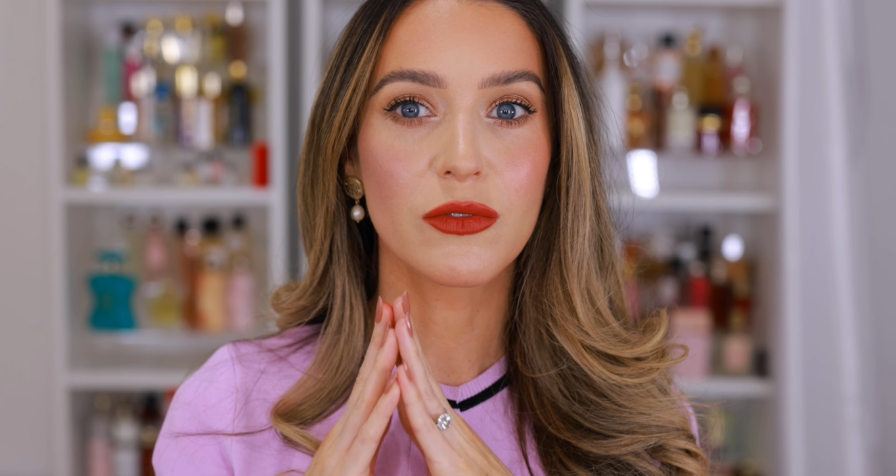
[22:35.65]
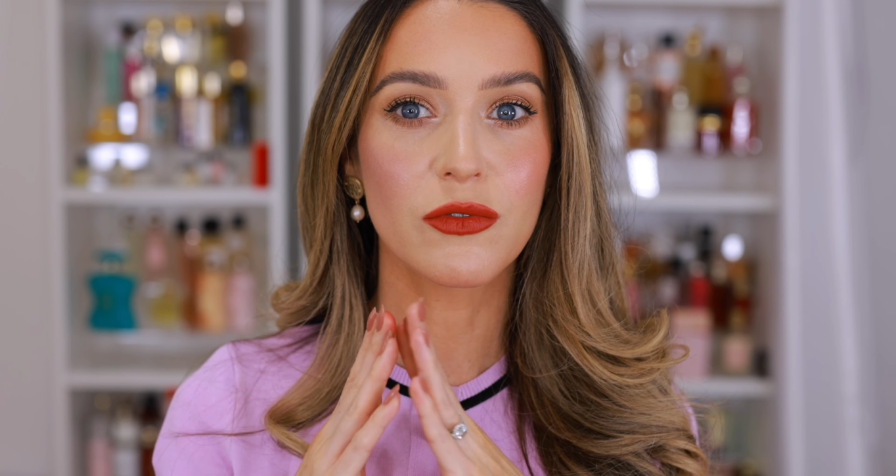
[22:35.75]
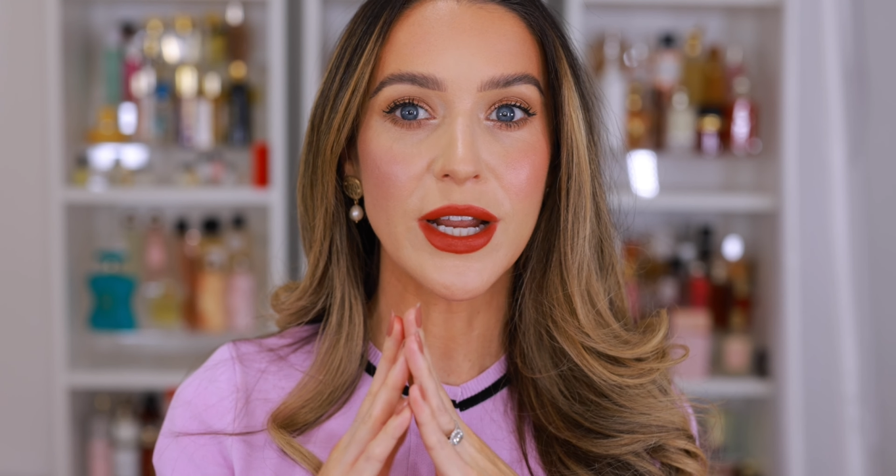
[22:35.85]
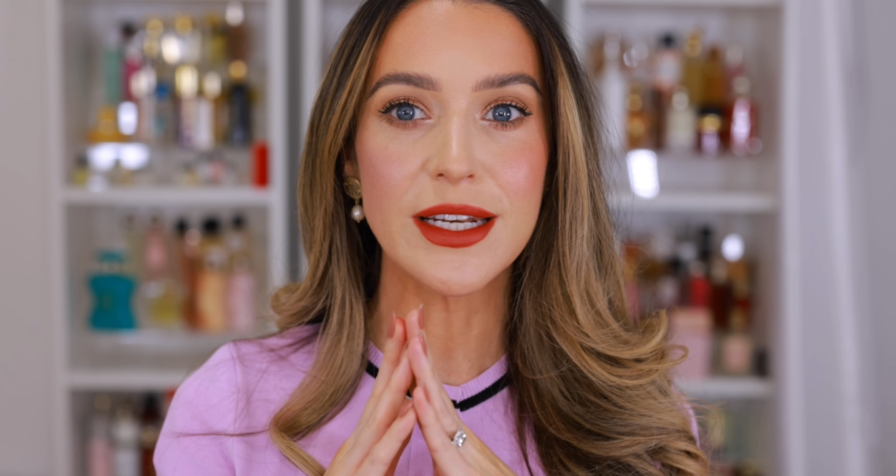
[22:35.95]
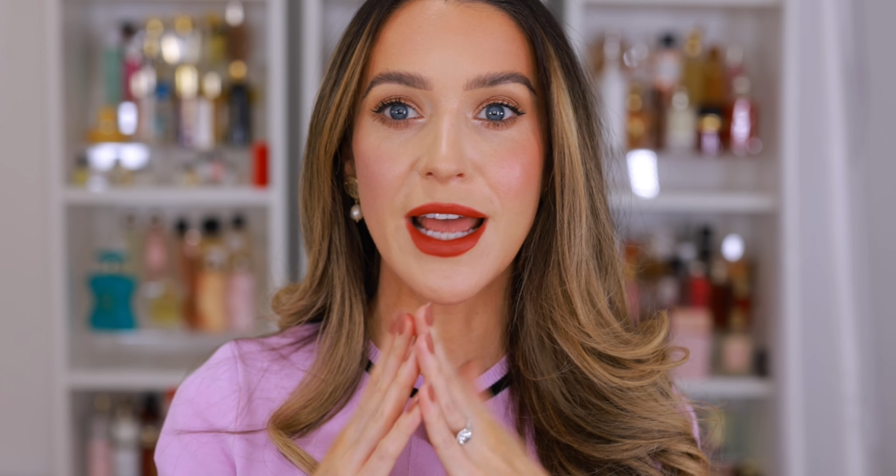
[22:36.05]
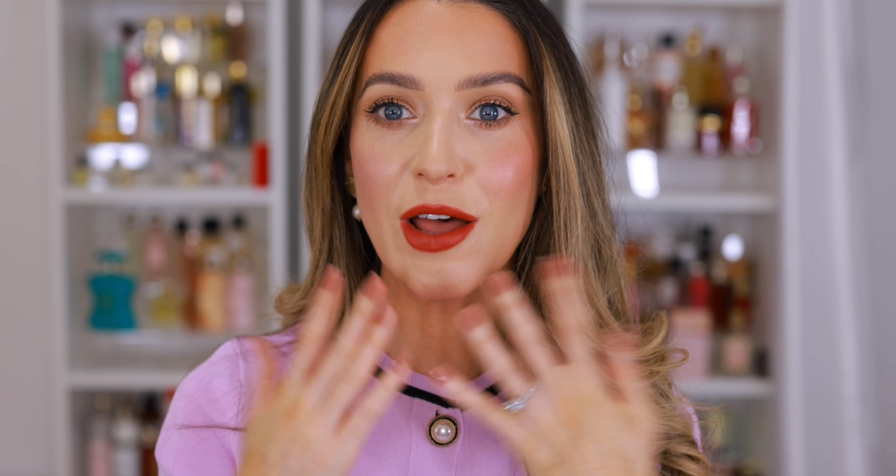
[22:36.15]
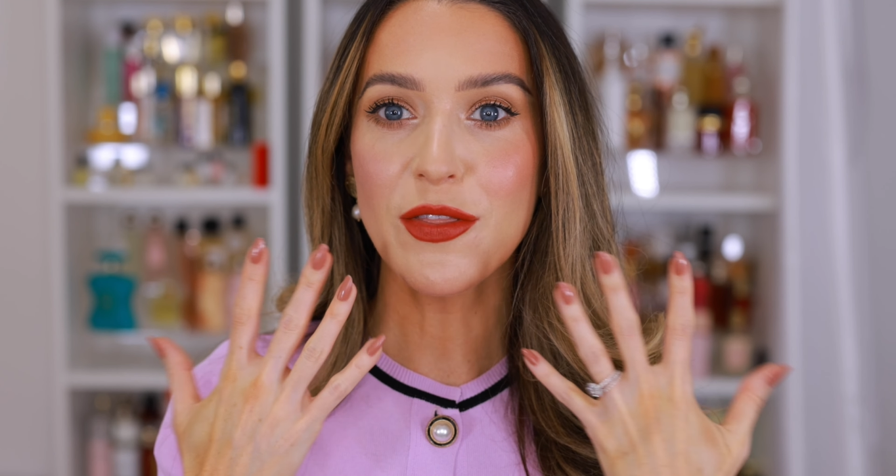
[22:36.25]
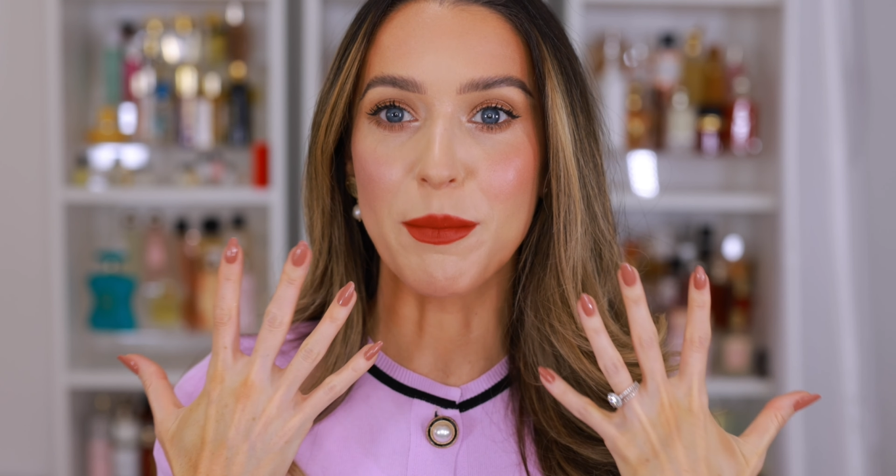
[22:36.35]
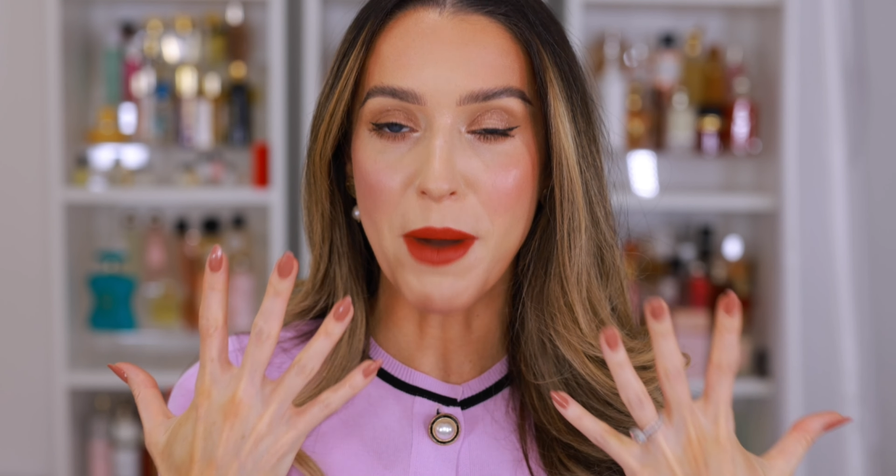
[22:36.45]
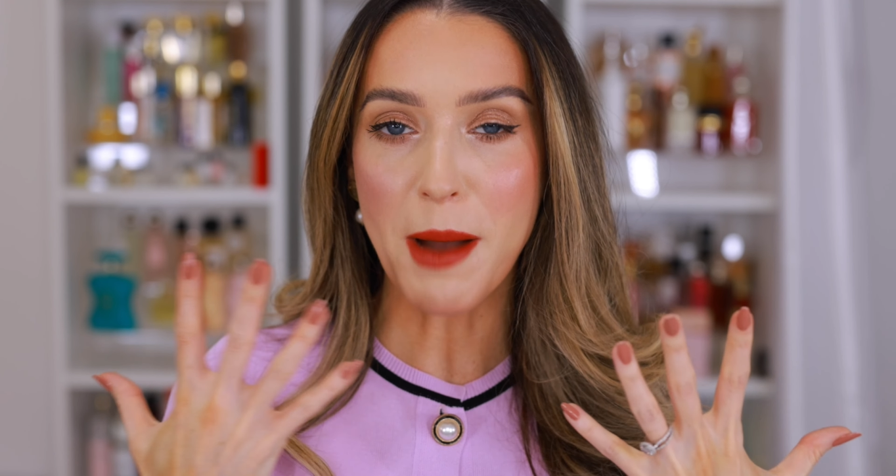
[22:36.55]
Right now,
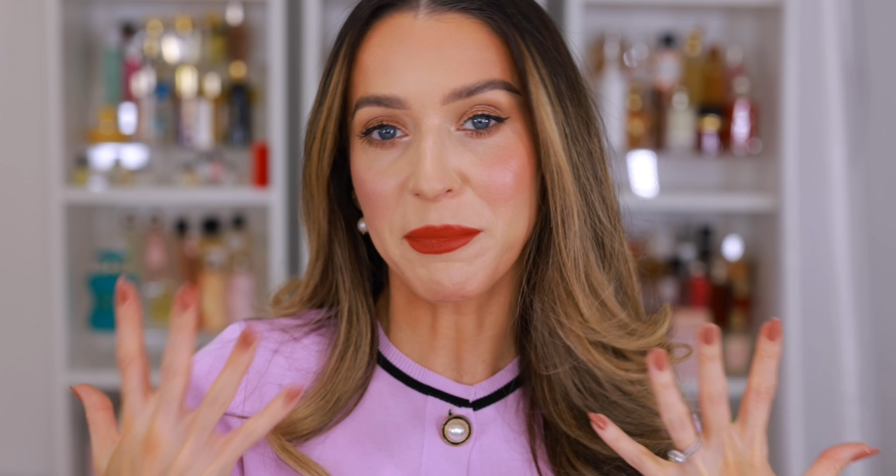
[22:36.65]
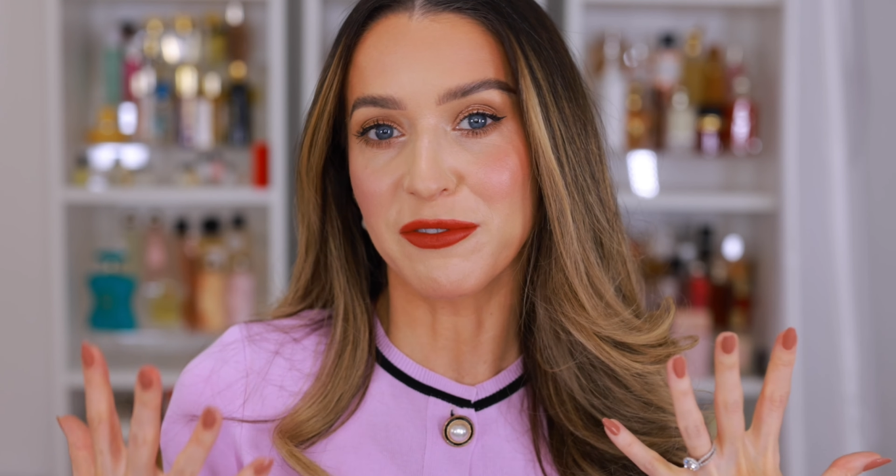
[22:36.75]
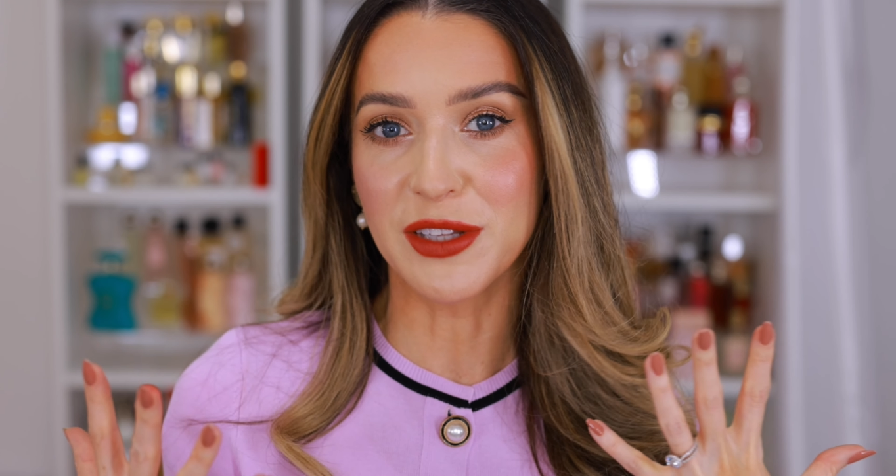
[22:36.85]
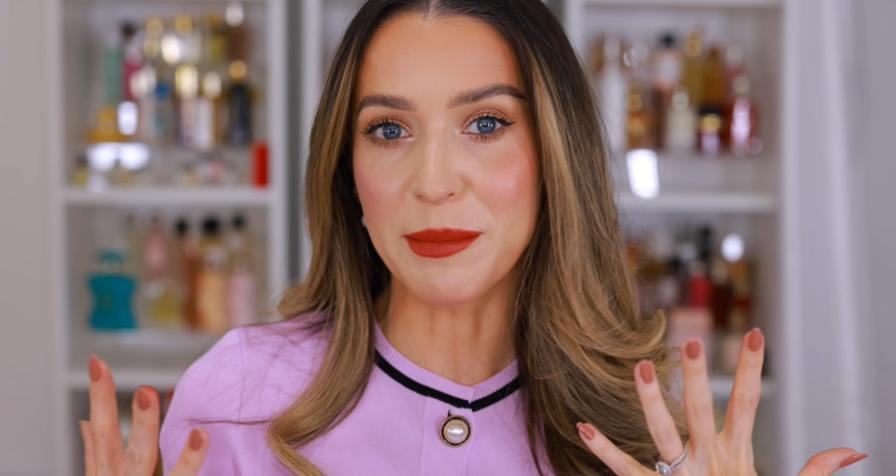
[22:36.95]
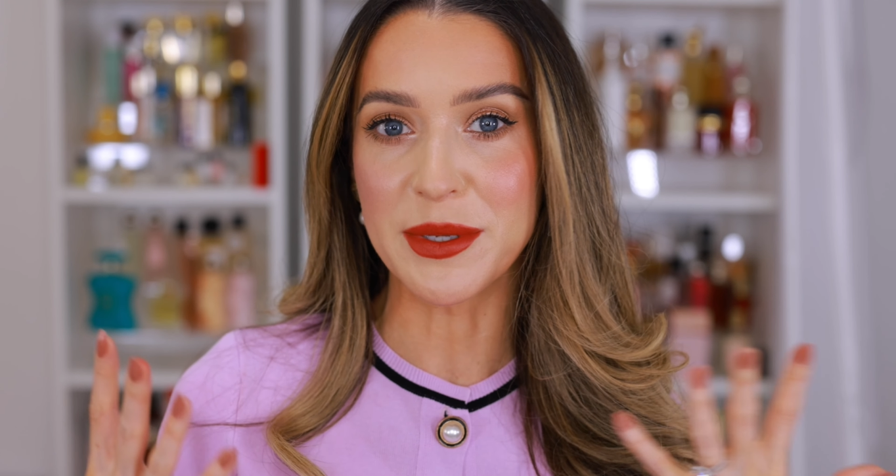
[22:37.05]
the pop of lip